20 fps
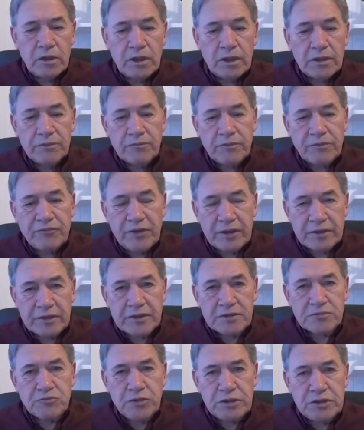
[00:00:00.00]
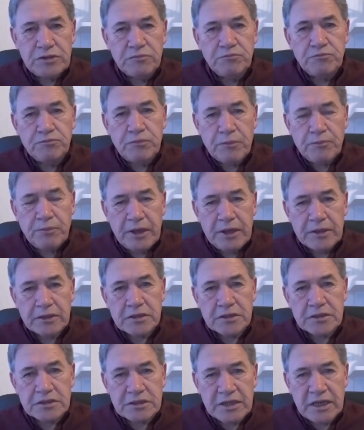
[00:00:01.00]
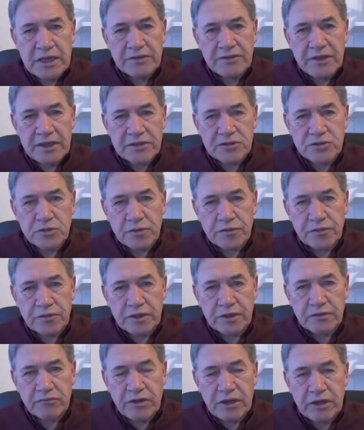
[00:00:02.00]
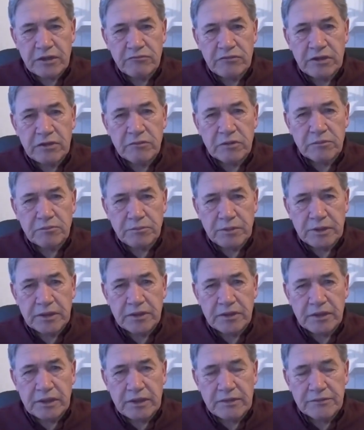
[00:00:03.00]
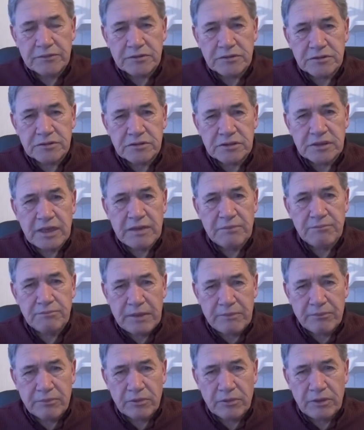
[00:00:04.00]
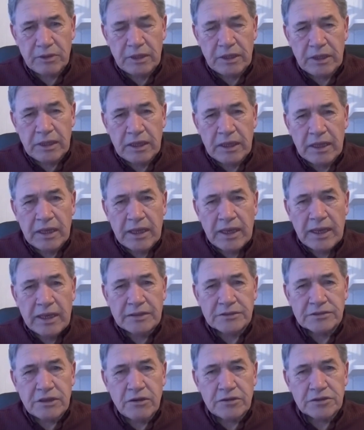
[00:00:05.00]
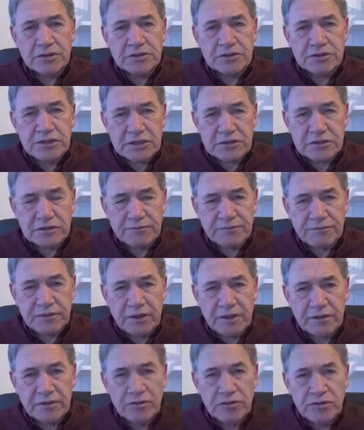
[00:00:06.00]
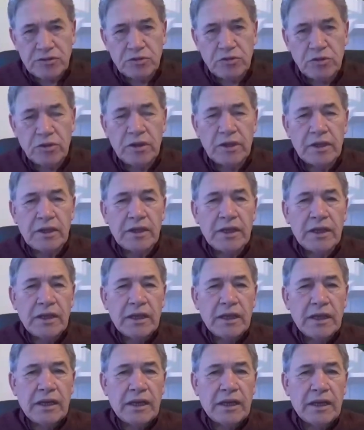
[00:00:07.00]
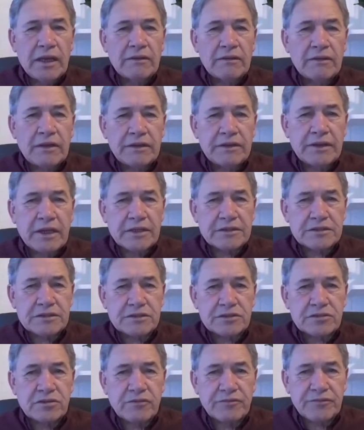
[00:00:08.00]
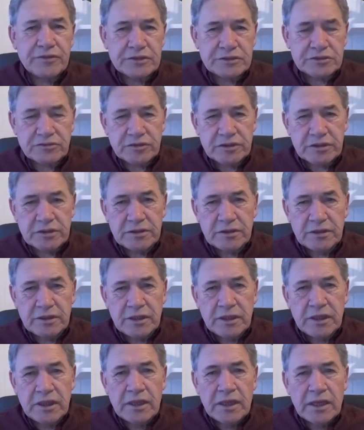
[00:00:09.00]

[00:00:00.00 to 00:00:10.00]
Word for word: Well, the fact is, when you prepare to say that sort of thing, running around with big knives to stab people as though it's justified on your uh, analysis of history